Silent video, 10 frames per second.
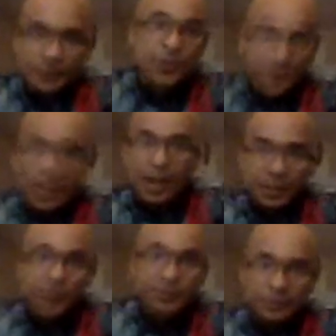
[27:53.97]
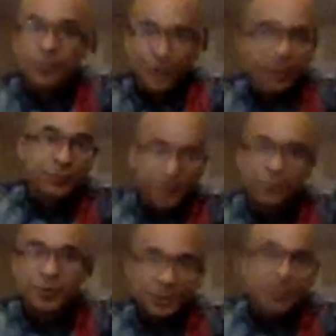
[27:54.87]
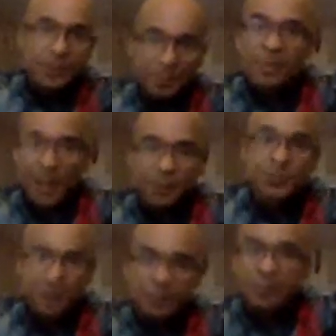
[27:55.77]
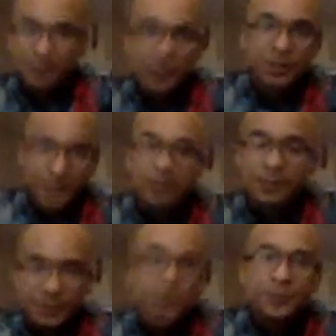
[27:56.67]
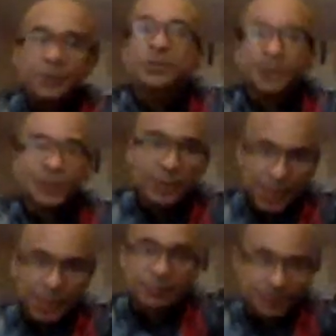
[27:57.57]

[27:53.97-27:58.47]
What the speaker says: the rock, or whatever it was that they polished up and put in that lens, was doing it.